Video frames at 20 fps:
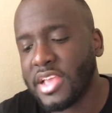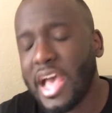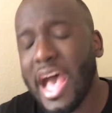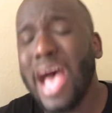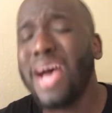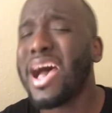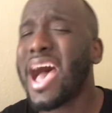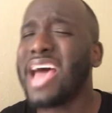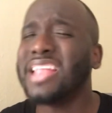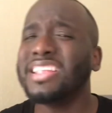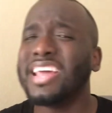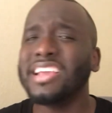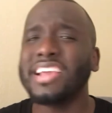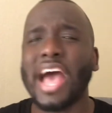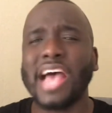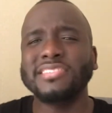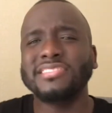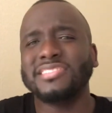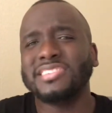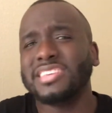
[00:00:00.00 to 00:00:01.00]

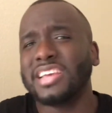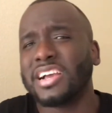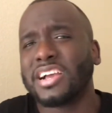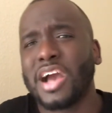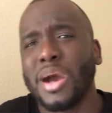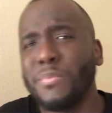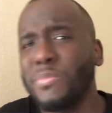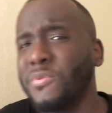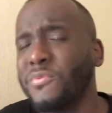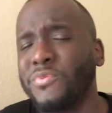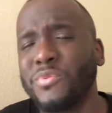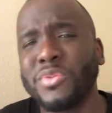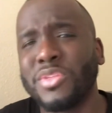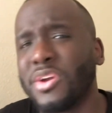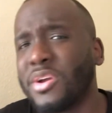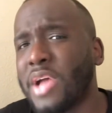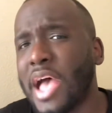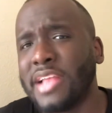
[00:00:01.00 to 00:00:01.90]
I see a couple with her.